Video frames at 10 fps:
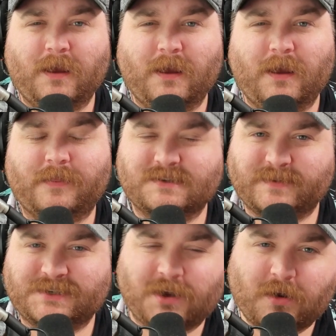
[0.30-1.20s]
there's
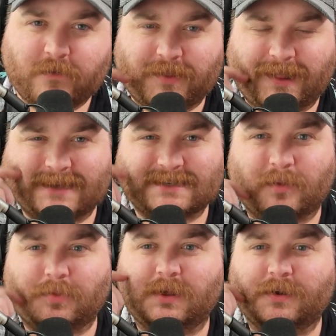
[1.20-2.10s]
been talk over the last
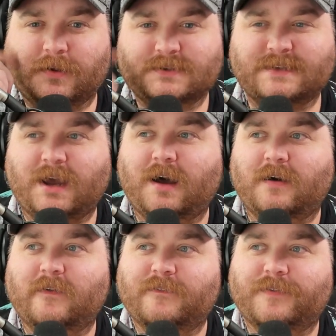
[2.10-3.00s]
couple years
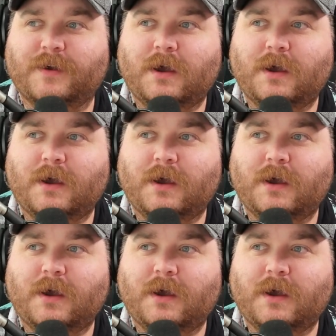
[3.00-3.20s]
of